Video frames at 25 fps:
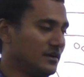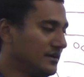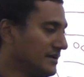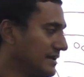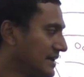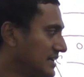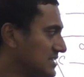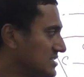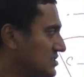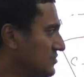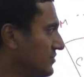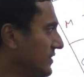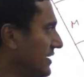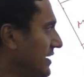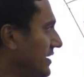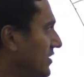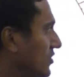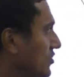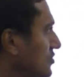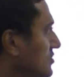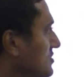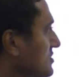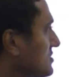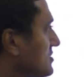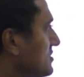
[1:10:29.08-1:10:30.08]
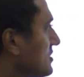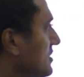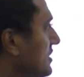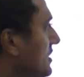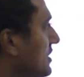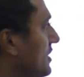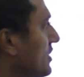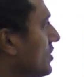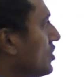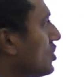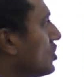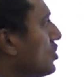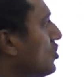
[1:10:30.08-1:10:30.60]
S waves
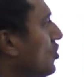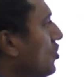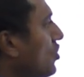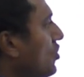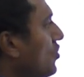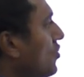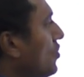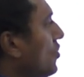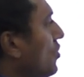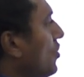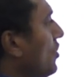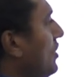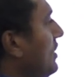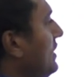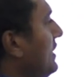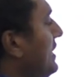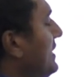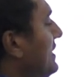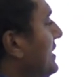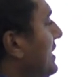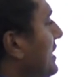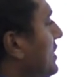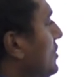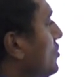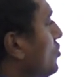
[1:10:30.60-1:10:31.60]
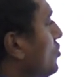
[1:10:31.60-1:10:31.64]
go only till